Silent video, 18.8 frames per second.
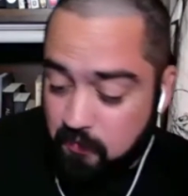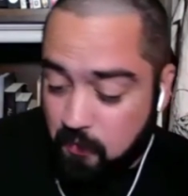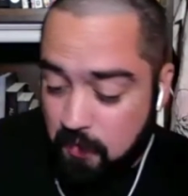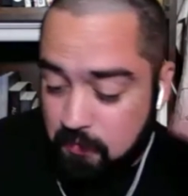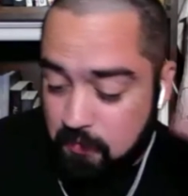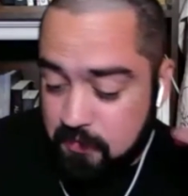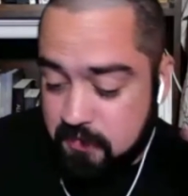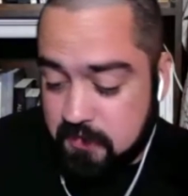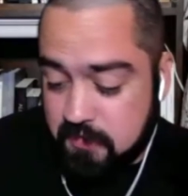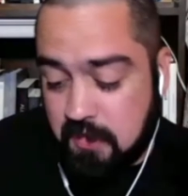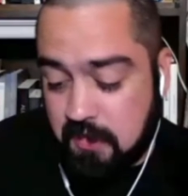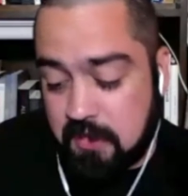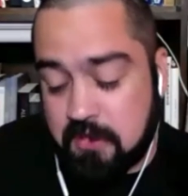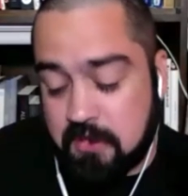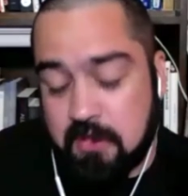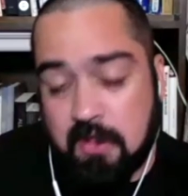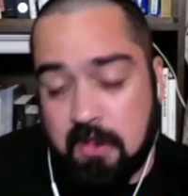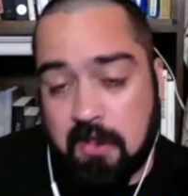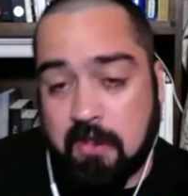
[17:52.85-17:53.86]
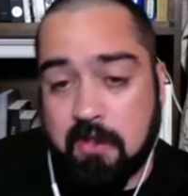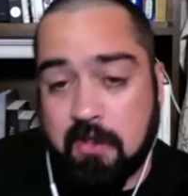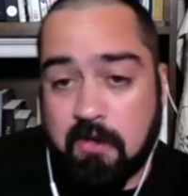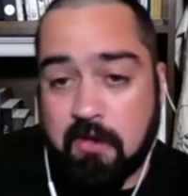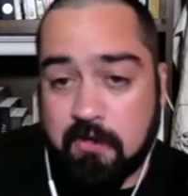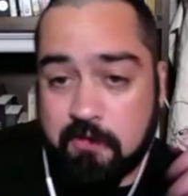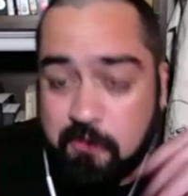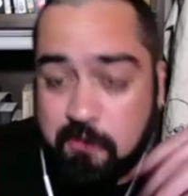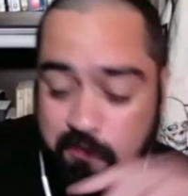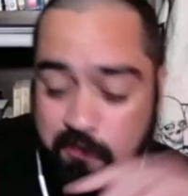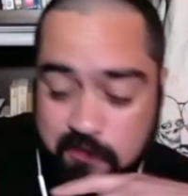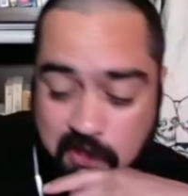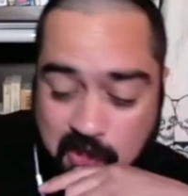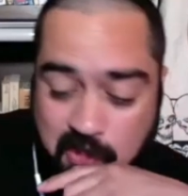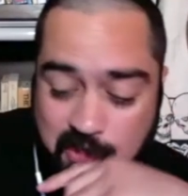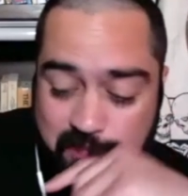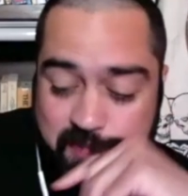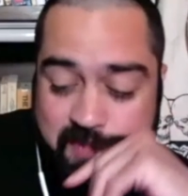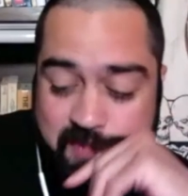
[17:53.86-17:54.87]
representation, like in cartoons,
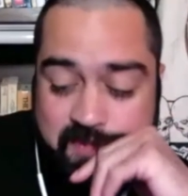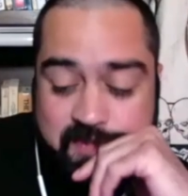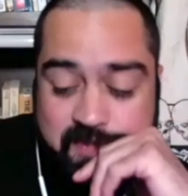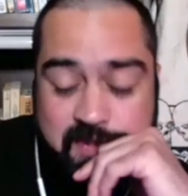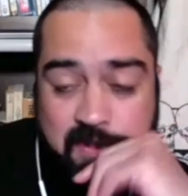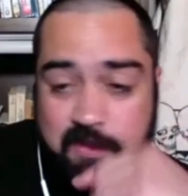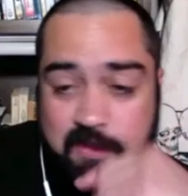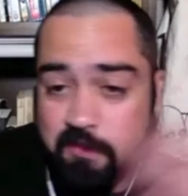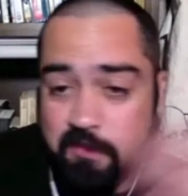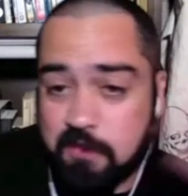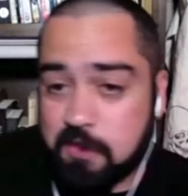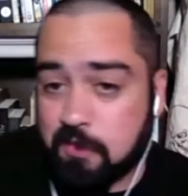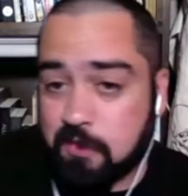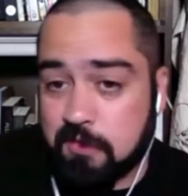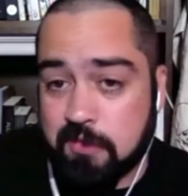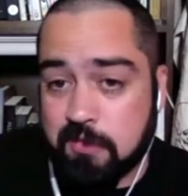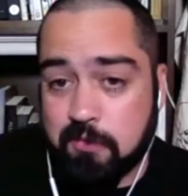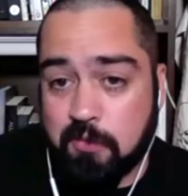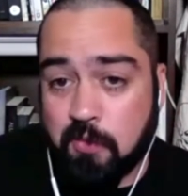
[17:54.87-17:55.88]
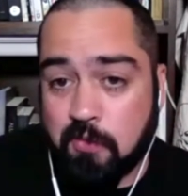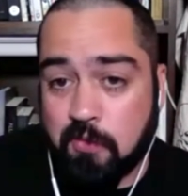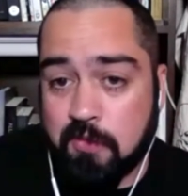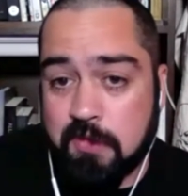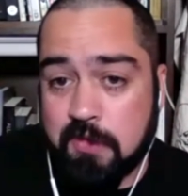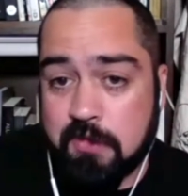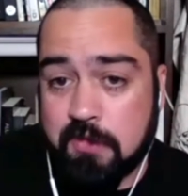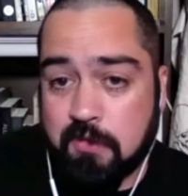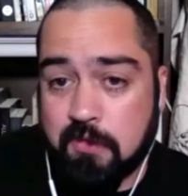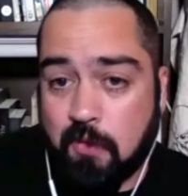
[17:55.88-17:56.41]
comics, like TV shows, and movies,